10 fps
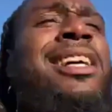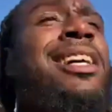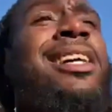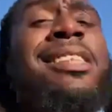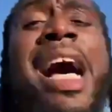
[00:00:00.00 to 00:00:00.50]

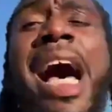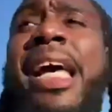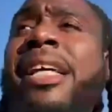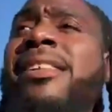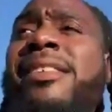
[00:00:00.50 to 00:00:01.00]

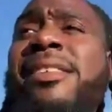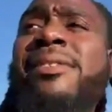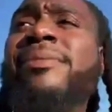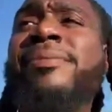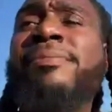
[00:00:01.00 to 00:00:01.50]
dying
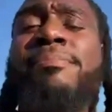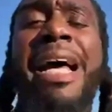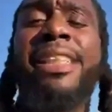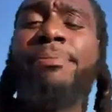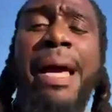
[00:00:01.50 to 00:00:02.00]

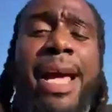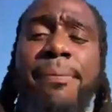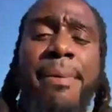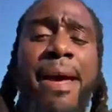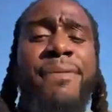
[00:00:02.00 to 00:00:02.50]

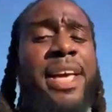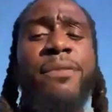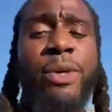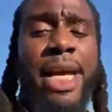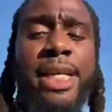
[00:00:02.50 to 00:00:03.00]
by faith,
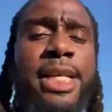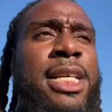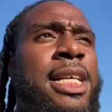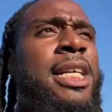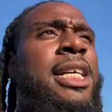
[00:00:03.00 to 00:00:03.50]
okay?
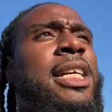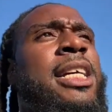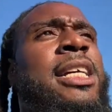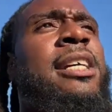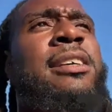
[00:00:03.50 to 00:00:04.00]

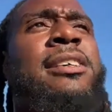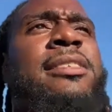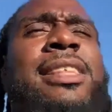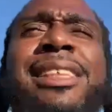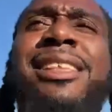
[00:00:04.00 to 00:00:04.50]

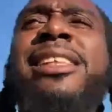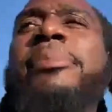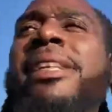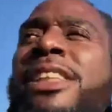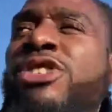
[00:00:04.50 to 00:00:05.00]
This is something
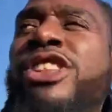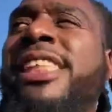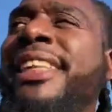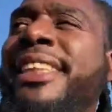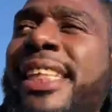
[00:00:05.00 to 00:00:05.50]
that's
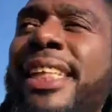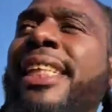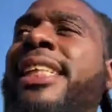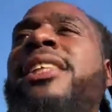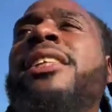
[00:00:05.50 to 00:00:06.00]
strategically
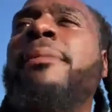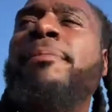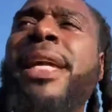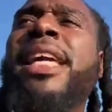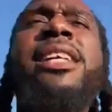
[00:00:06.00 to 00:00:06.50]

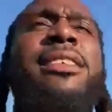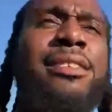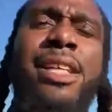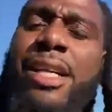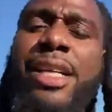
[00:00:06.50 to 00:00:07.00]
being
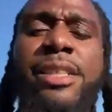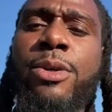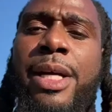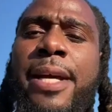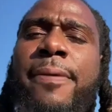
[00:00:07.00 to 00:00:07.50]
done, okay?